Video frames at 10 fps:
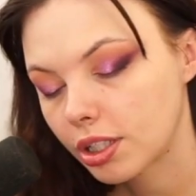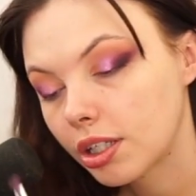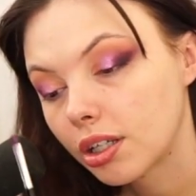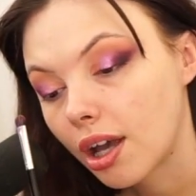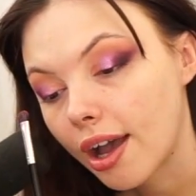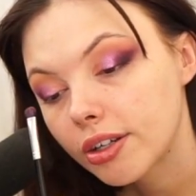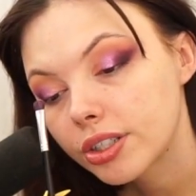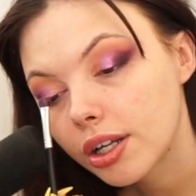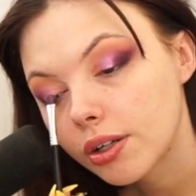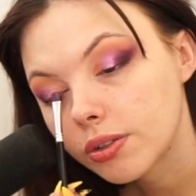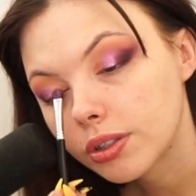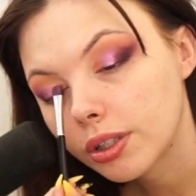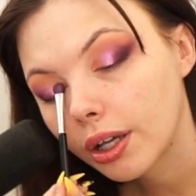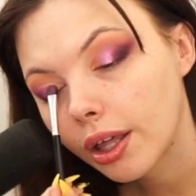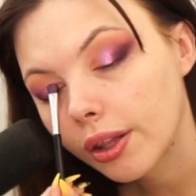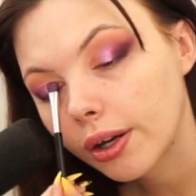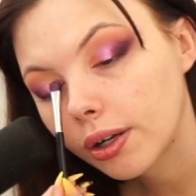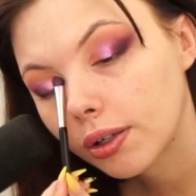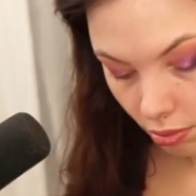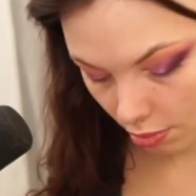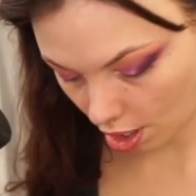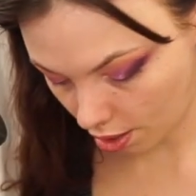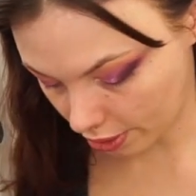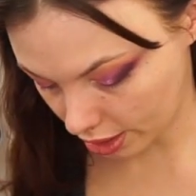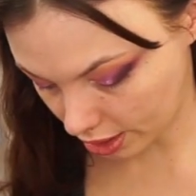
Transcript: the eyeshadows together. I'm gonna